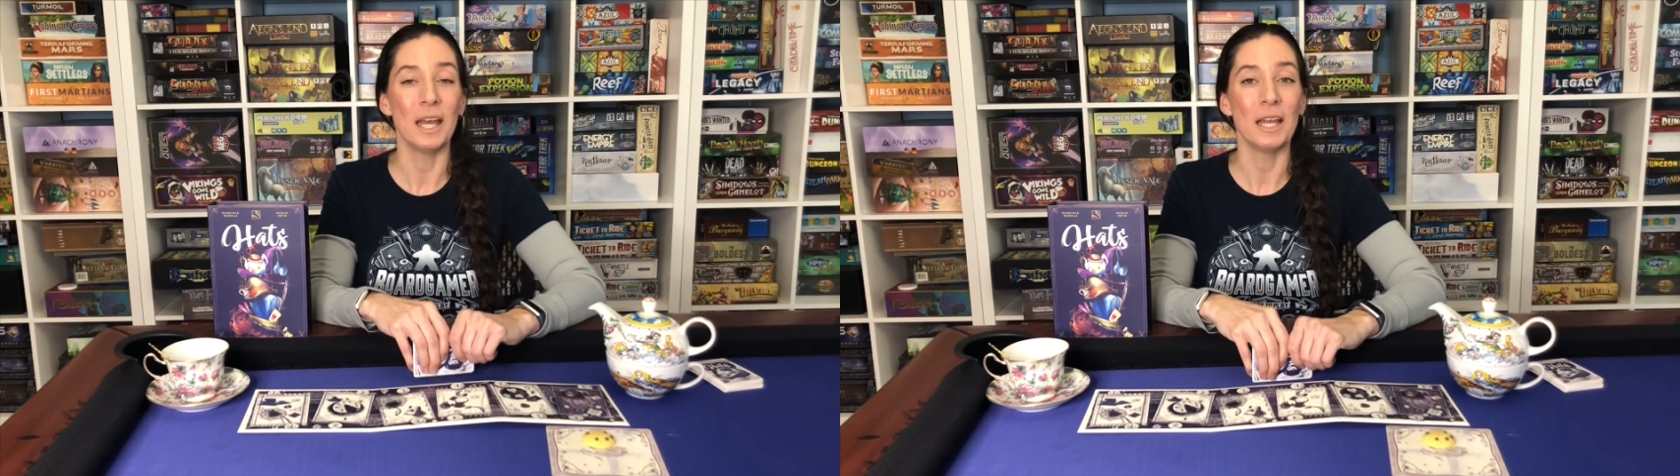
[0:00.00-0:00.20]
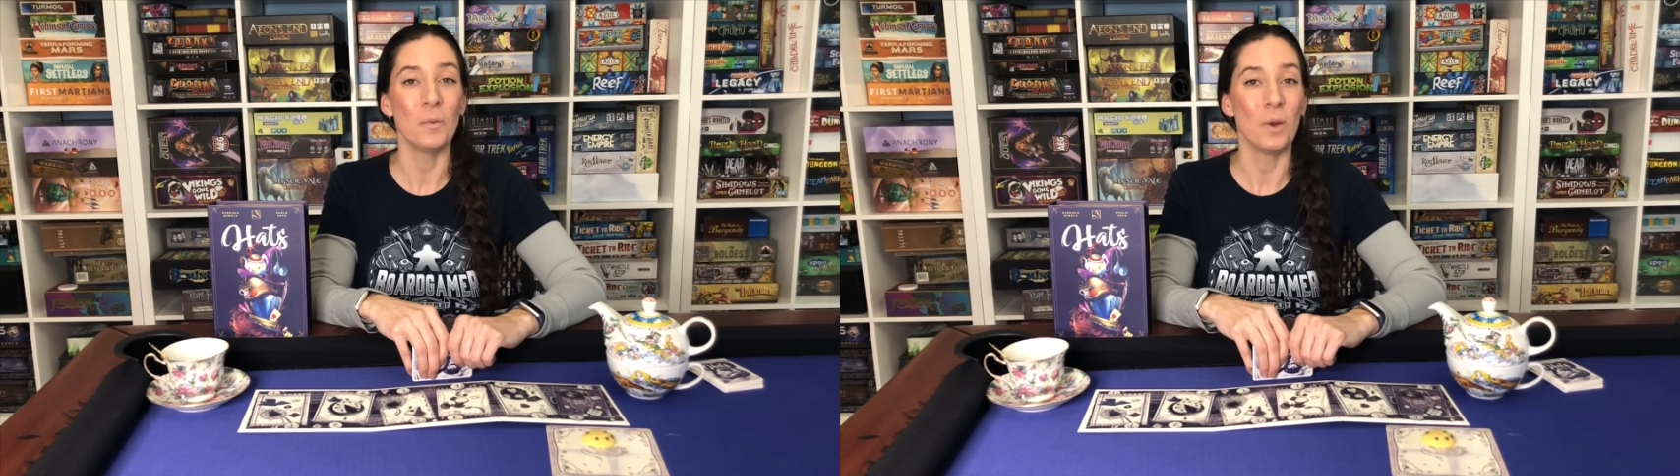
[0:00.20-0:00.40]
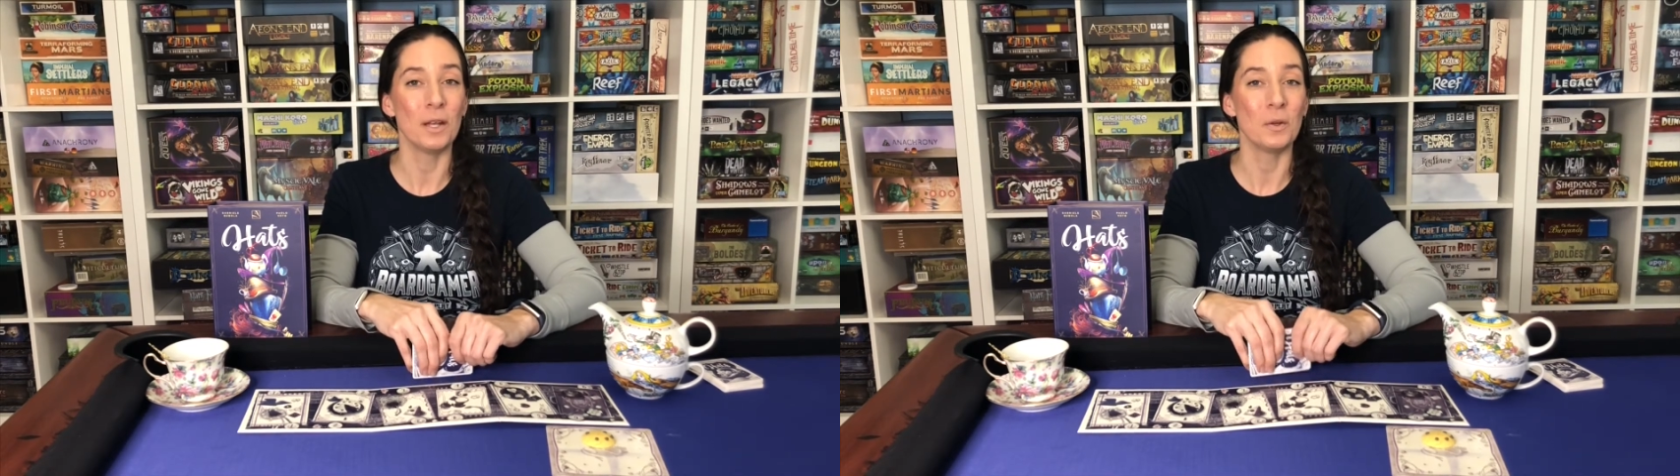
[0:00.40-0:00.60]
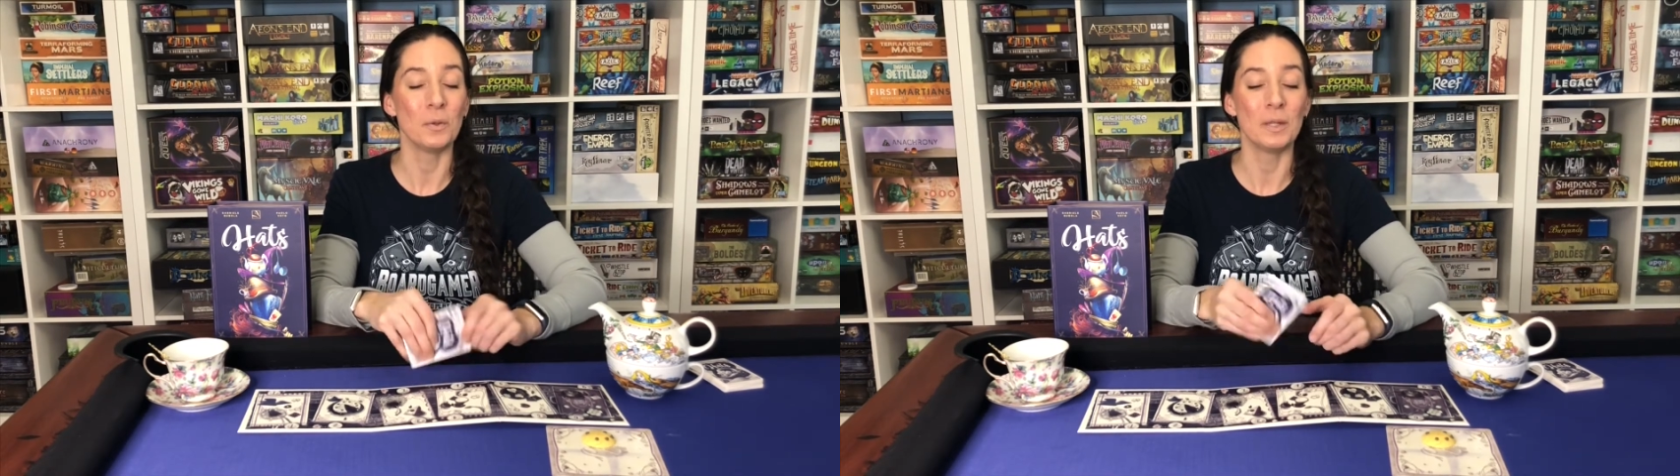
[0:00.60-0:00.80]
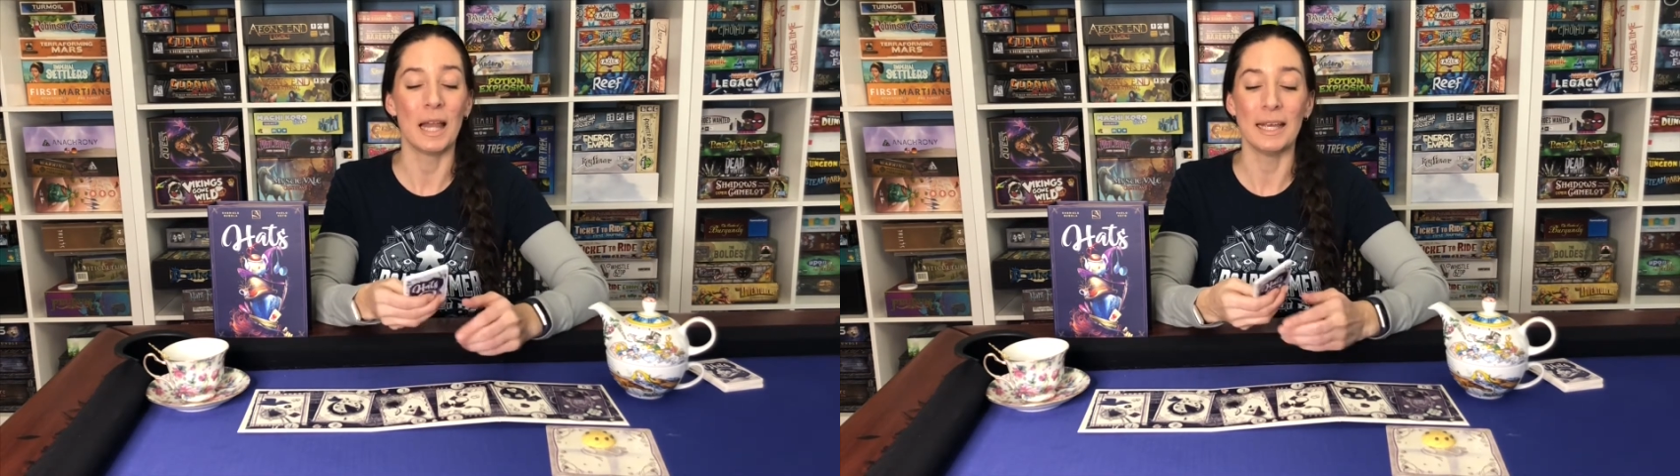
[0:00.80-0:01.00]
anyone who
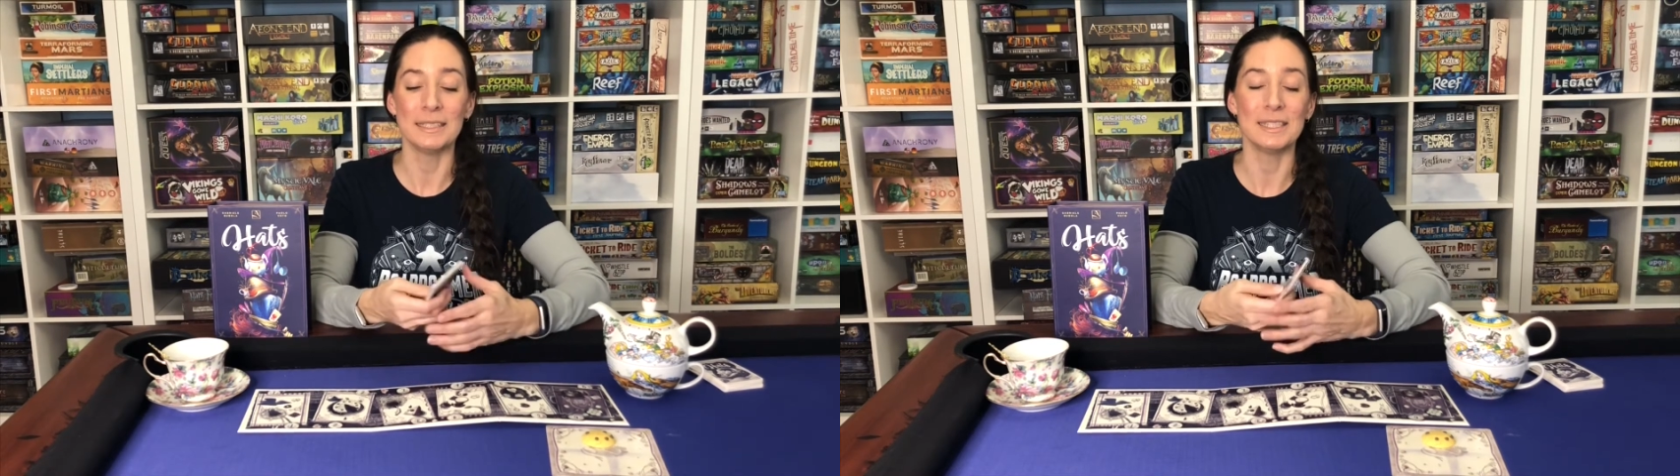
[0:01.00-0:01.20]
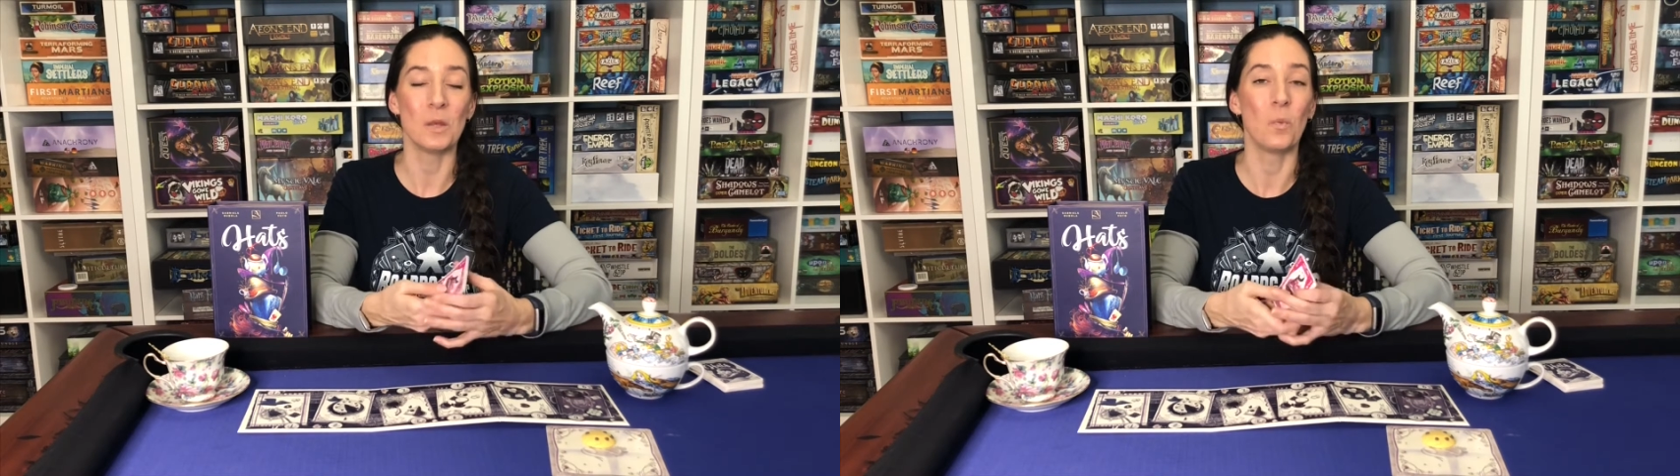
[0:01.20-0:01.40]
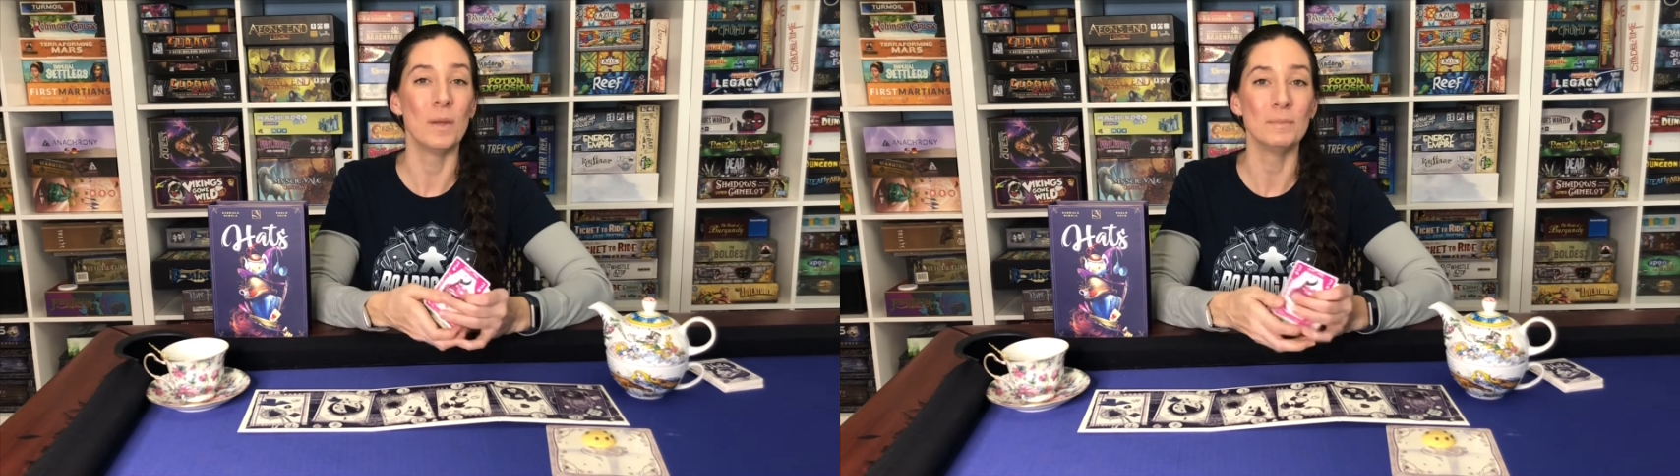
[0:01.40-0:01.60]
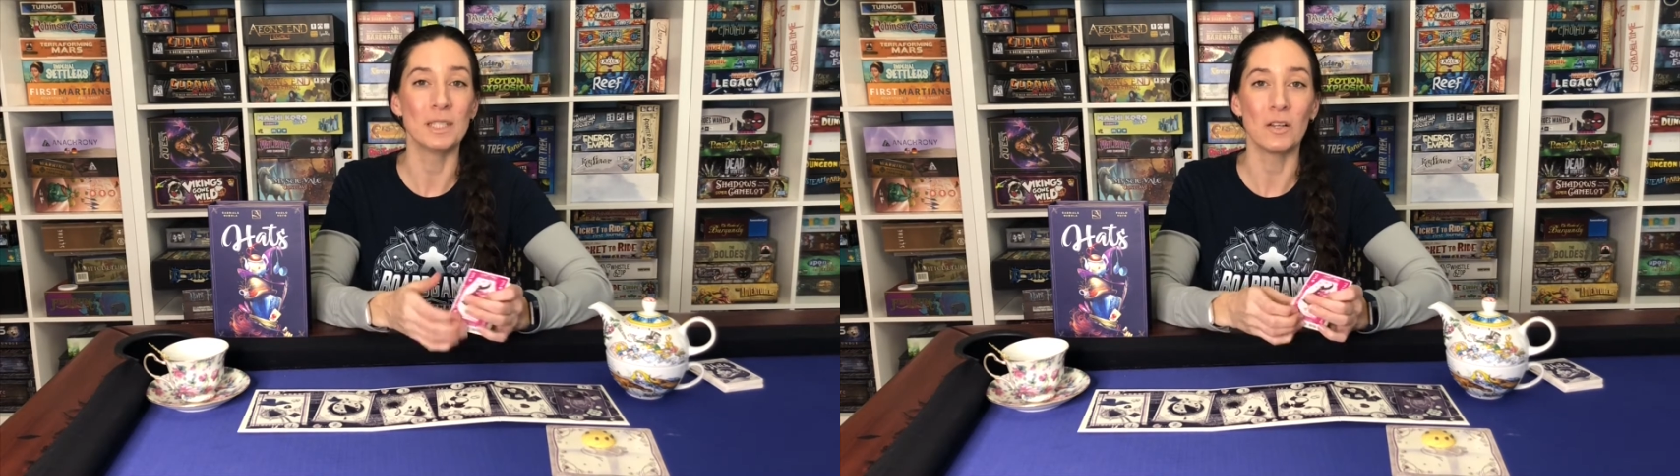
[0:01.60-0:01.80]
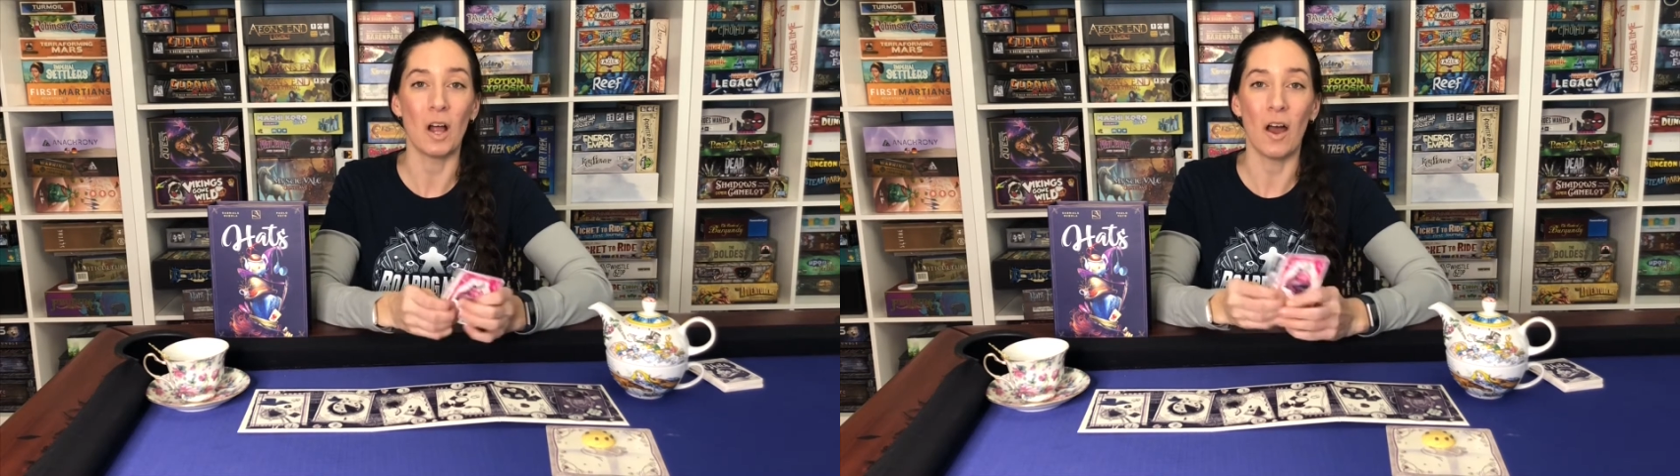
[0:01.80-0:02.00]
likes the
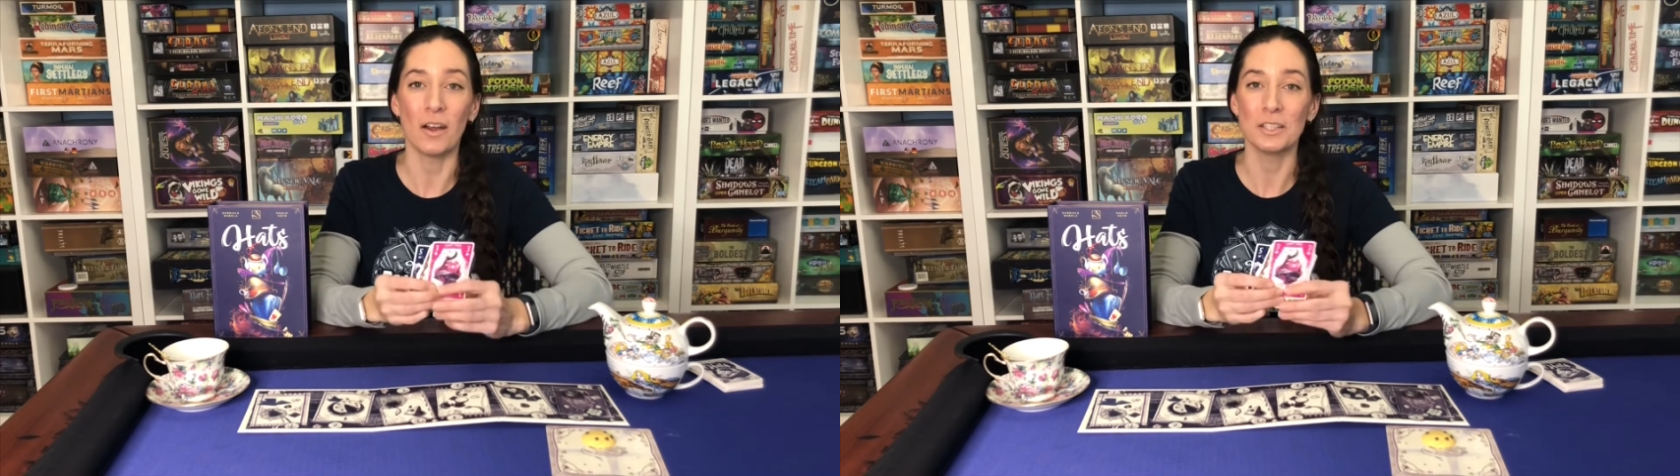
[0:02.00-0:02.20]
whimsical art,